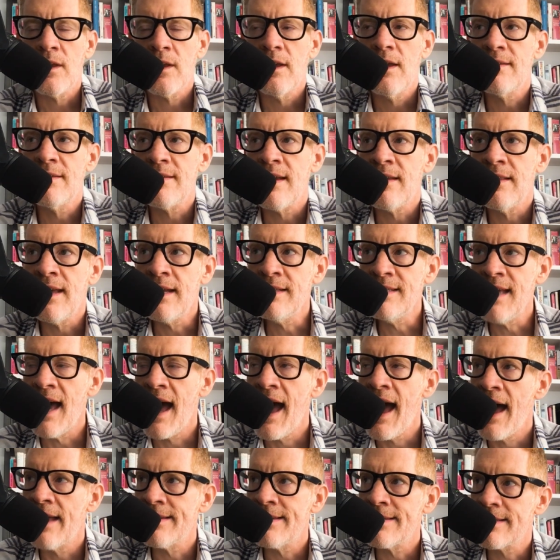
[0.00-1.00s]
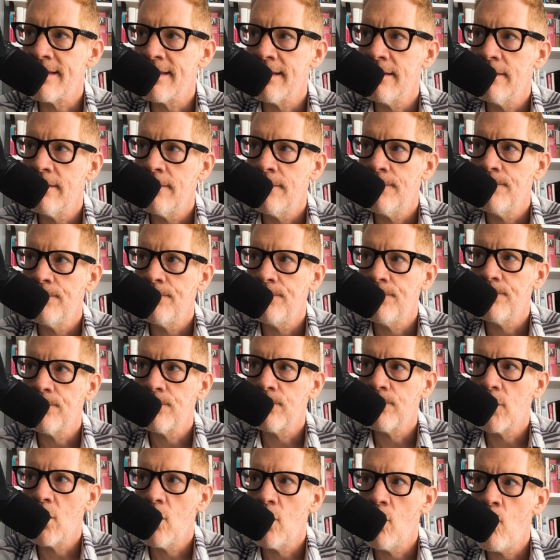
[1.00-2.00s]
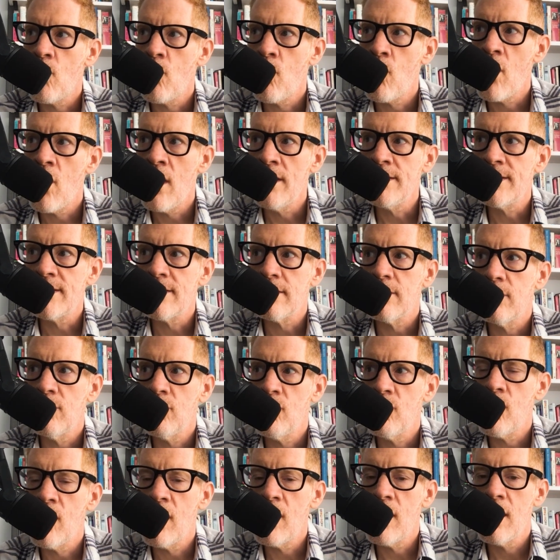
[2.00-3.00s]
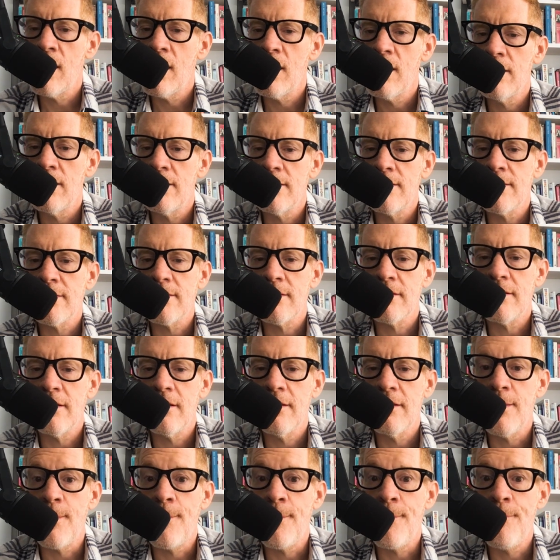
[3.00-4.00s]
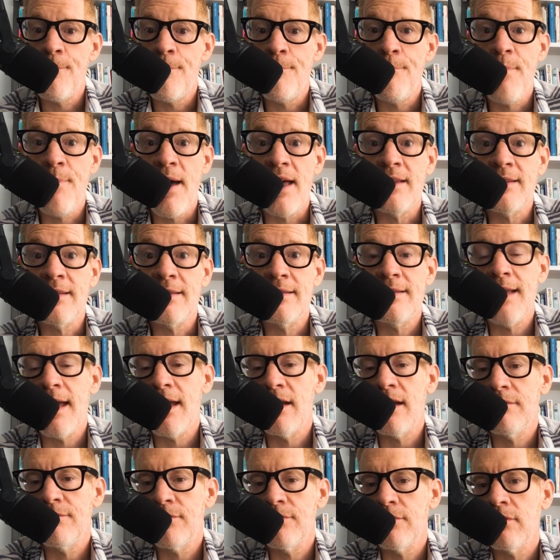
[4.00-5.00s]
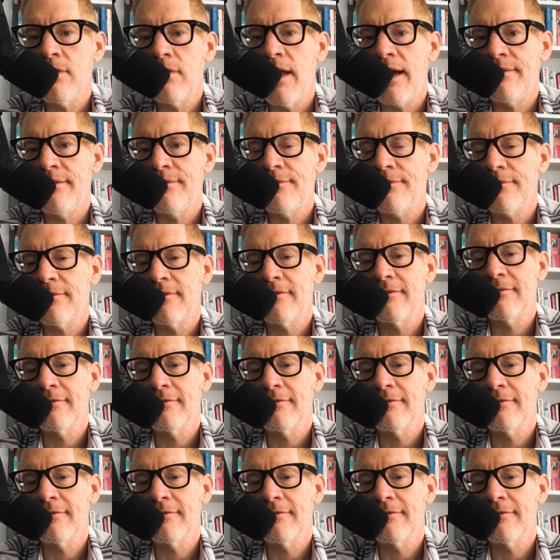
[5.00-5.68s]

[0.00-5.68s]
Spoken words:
Is I like to ask, what was the best day of your life?